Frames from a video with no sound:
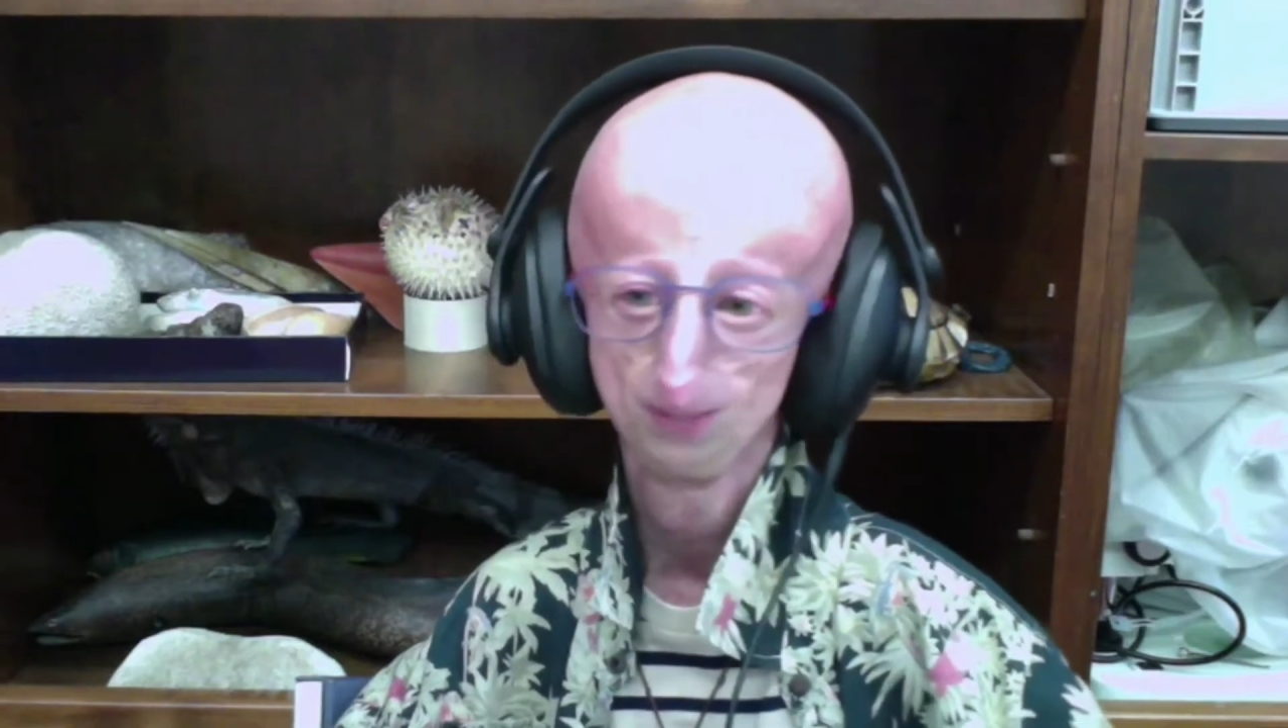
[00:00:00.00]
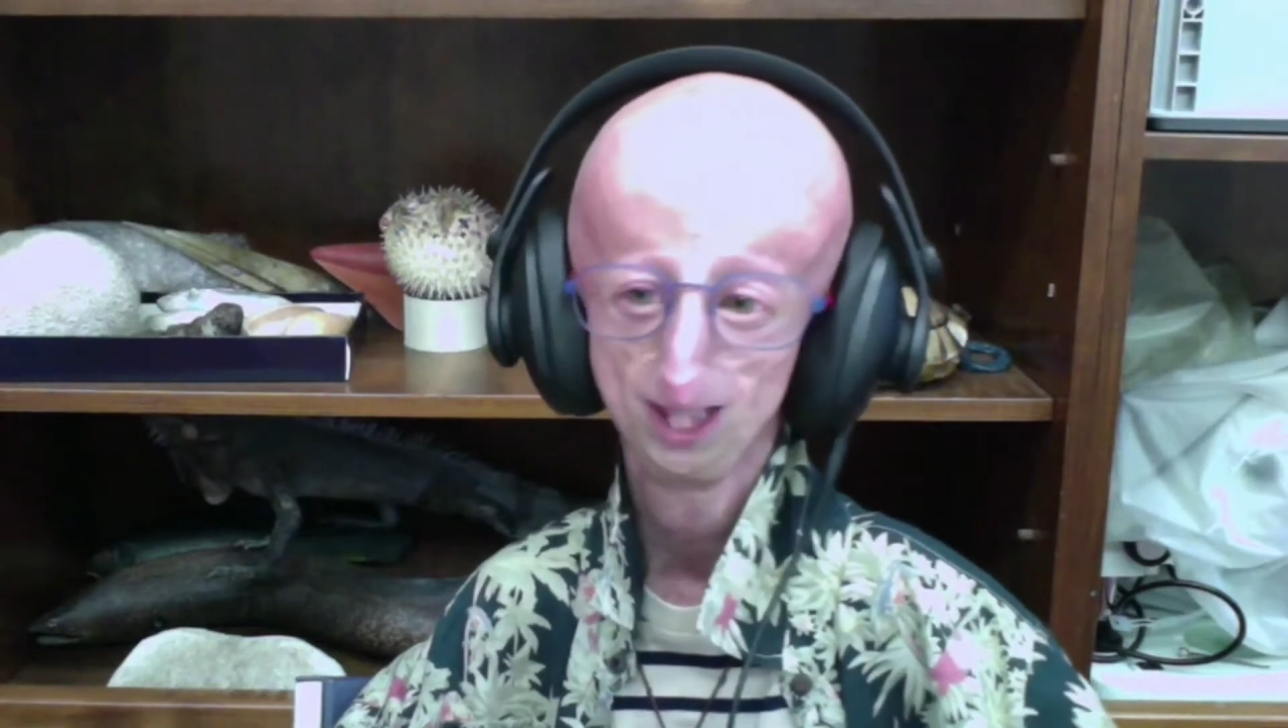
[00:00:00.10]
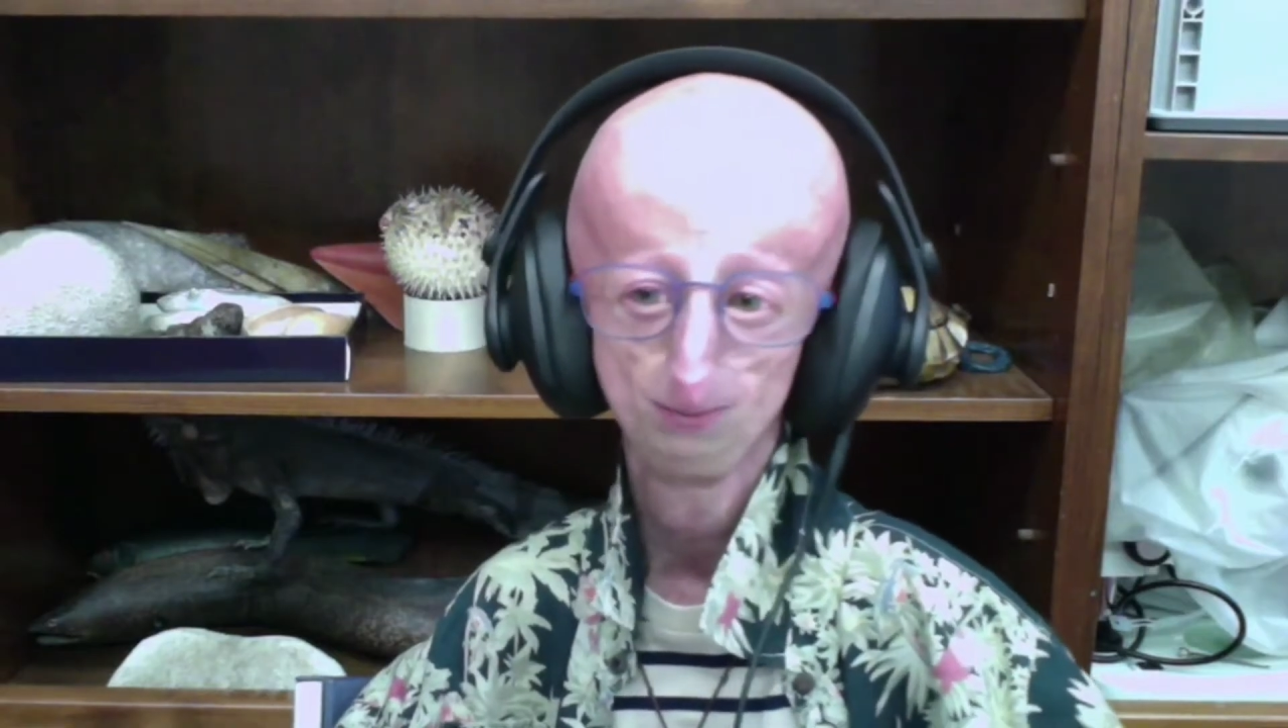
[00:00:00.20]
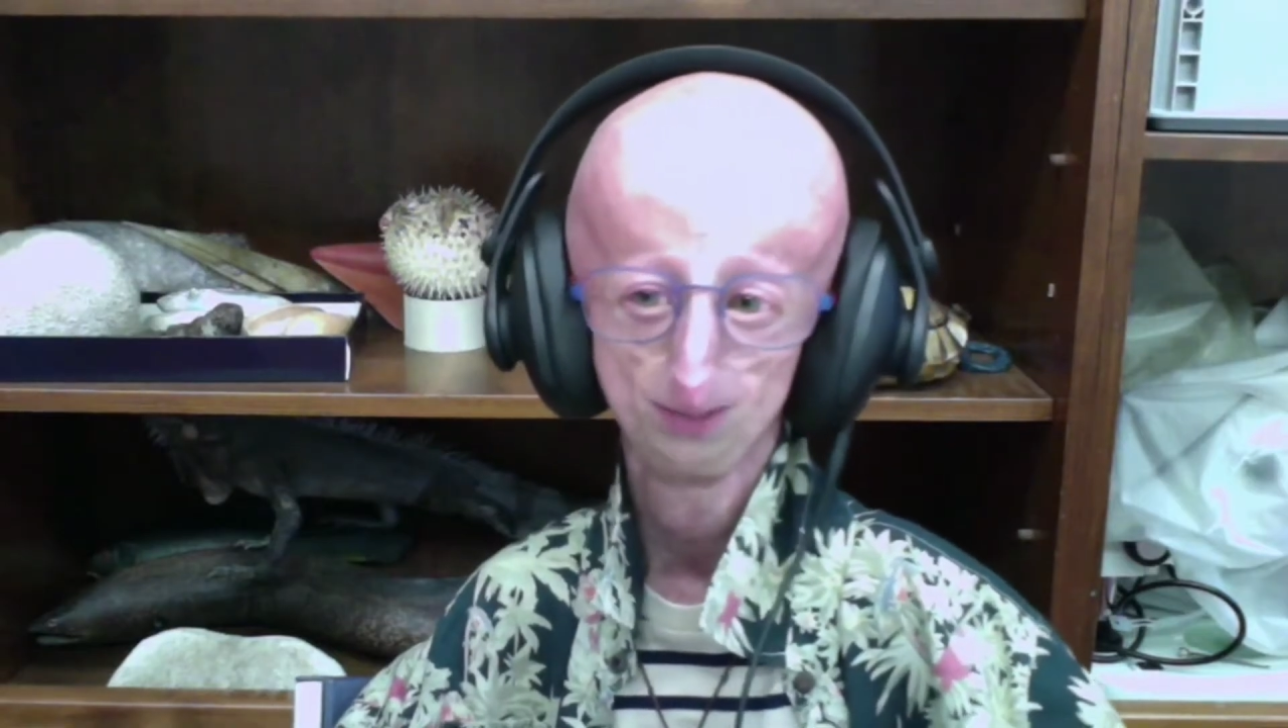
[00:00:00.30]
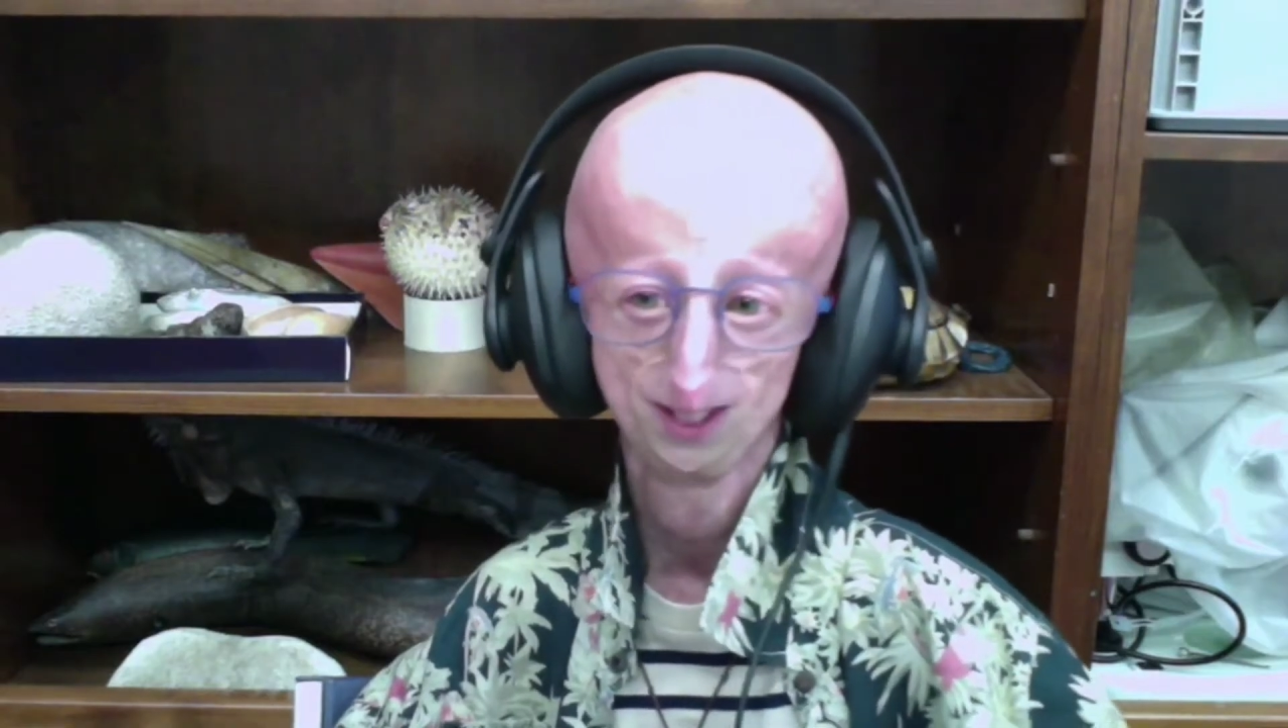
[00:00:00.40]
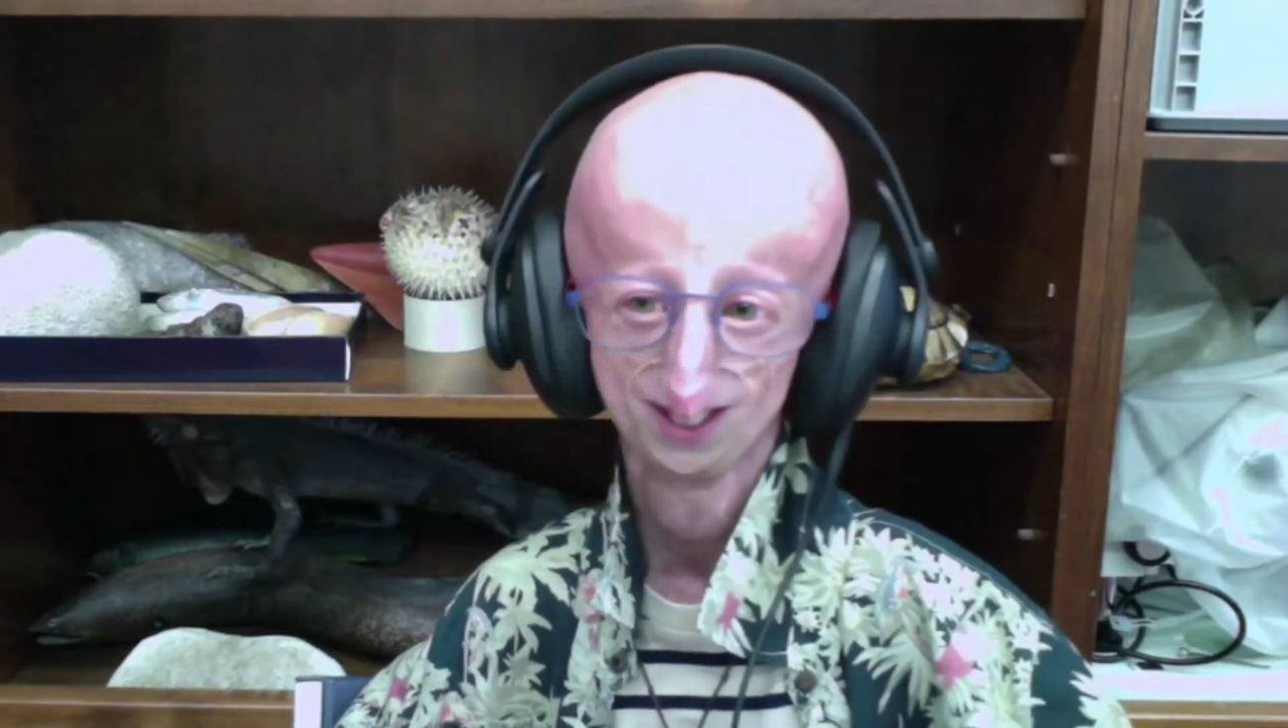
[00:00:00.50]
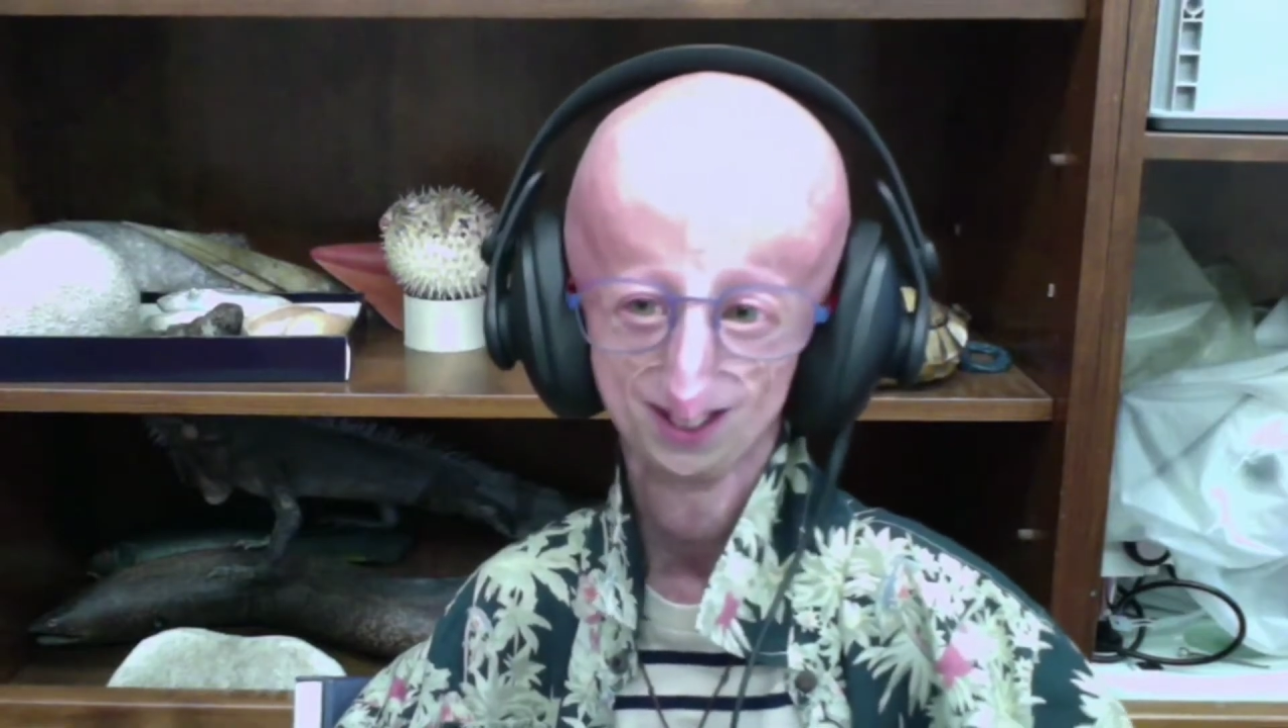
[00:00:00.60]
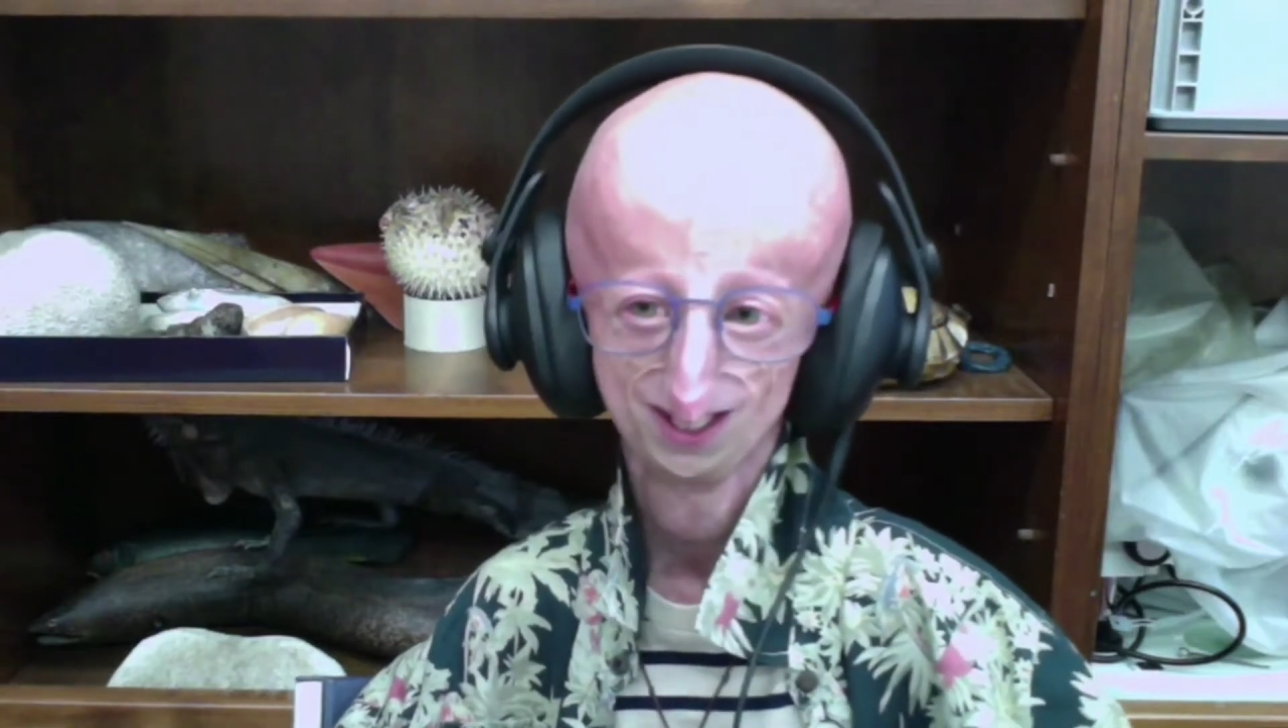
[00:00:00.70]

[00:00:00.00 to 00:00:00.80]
babies